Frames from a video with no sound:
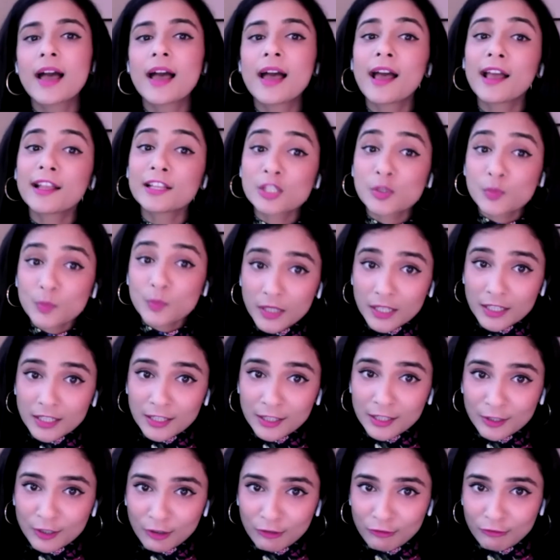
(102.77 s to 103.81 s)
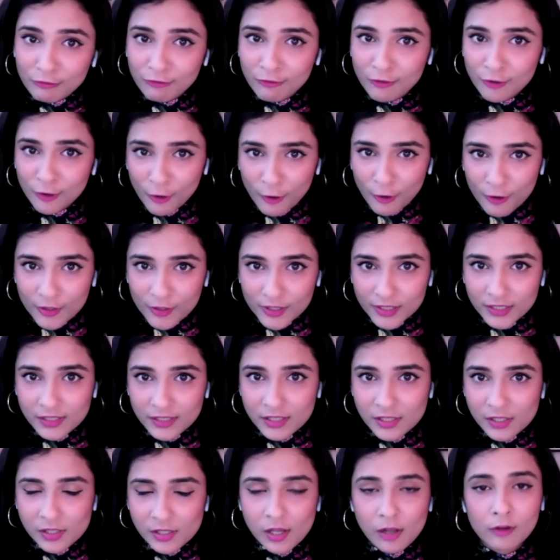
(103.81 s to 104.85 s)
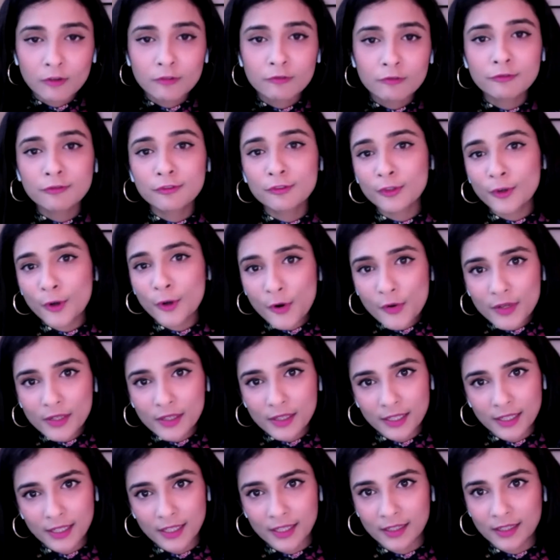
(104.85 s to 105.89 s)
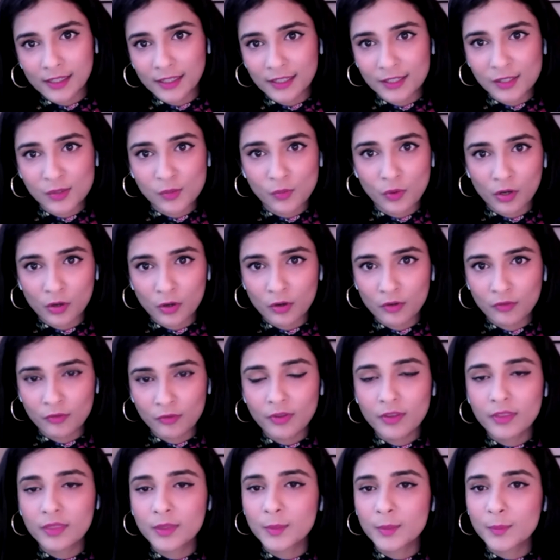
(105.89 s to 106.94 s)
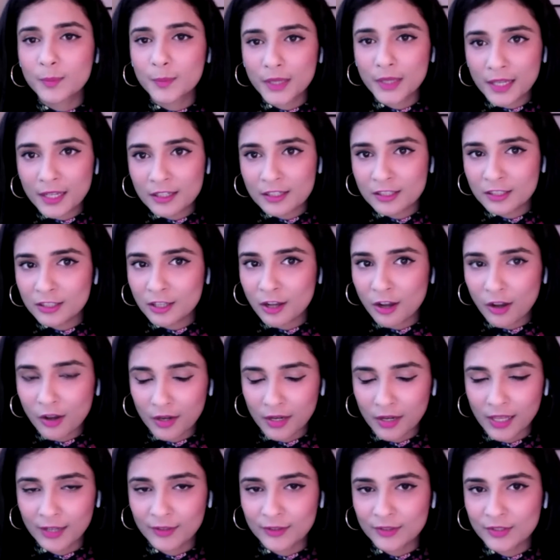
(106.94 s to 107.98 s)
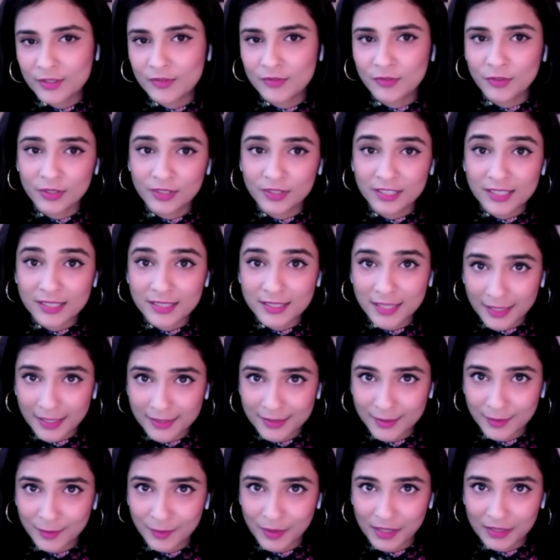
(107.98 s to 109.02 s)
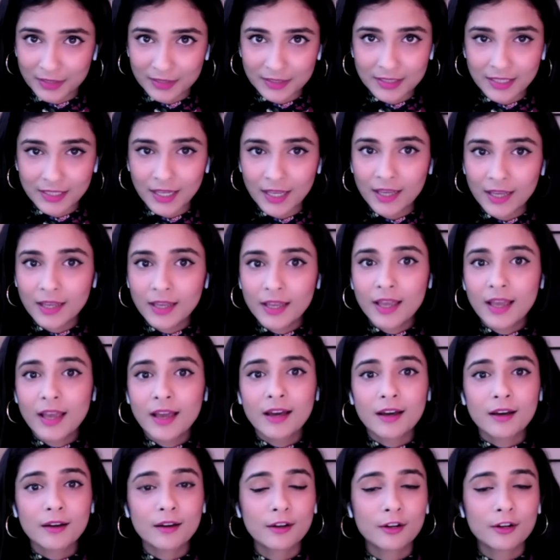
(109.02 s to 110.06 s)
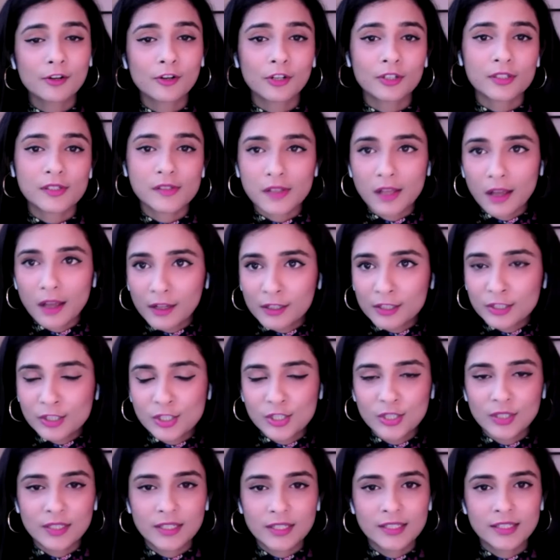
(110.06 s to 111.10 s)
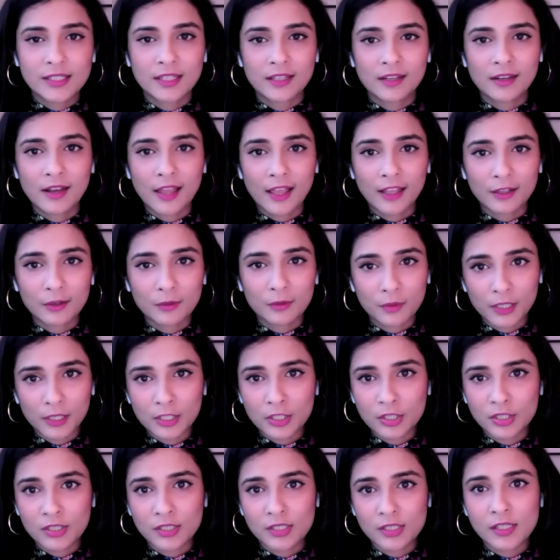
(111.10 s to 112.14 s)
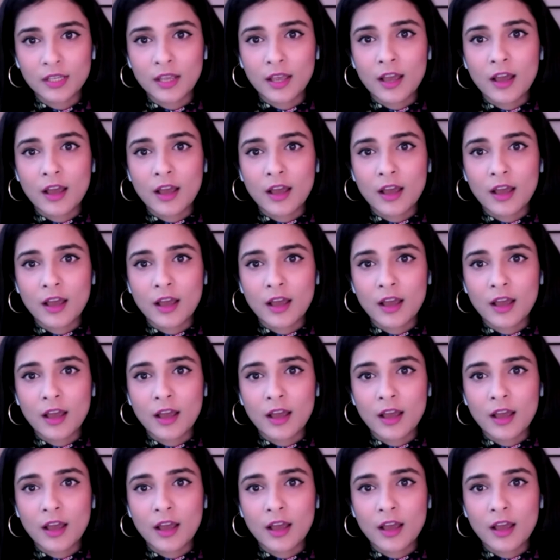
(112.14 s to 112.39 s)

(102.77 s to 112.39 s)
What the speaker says: And speaking of florals, floral healing is one of the biggest call-outs for this sentiment. Across cultures and languages,